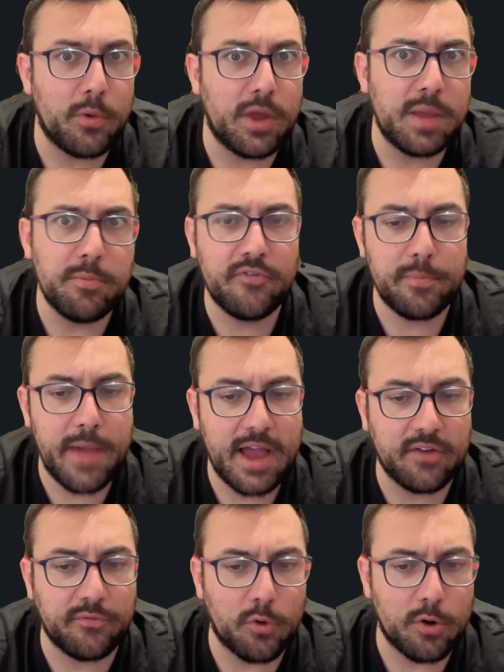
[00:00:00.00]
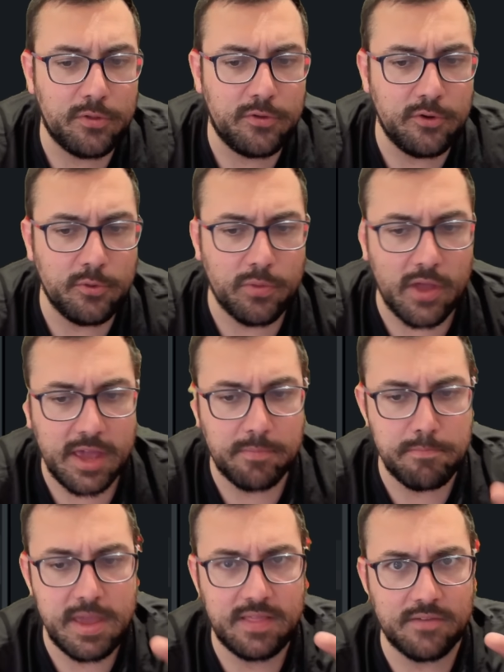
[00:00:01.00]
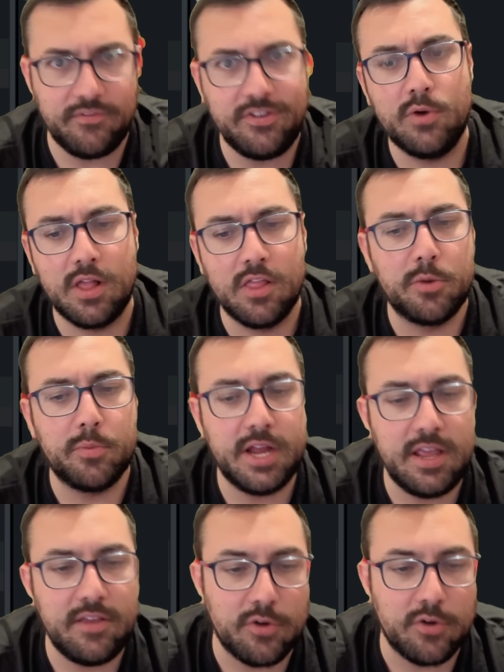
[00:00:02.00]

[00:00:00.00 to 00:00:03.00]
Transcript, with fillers: We can move it back and forth to like make the view a little bit easier